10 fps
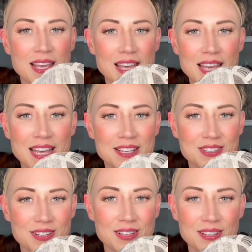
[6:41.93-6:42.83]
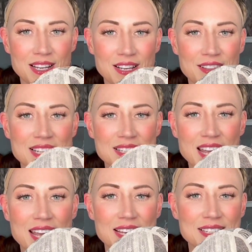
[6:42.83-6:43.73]
And in this
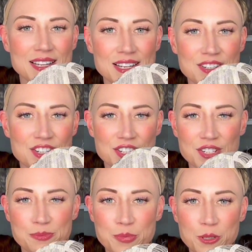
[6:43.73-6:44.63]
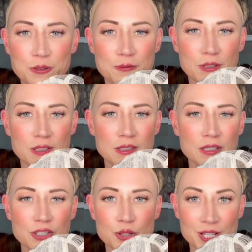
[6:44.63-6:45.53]
case, it's just a beautiful
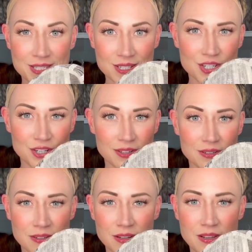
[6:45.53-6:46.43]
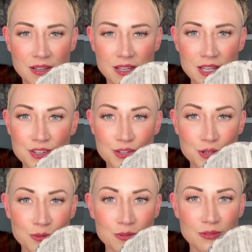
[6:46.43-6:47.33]
transition
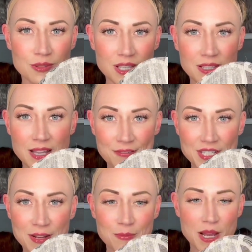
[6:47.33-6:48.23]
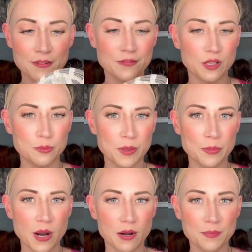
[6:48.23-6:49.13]
into the left-hand monofilament
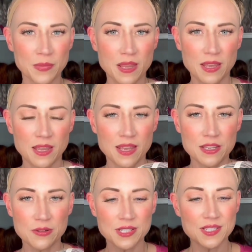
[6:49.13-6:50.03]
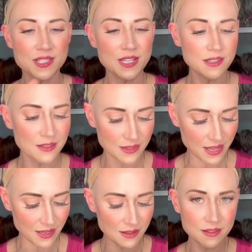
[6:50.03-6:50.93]
part. And you can see that
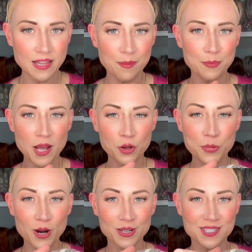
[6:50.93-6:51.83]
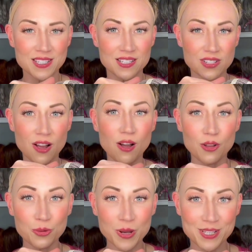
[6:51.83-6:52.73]
that mono part extends all the
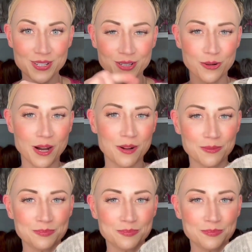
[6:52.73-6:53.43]
way to the crown.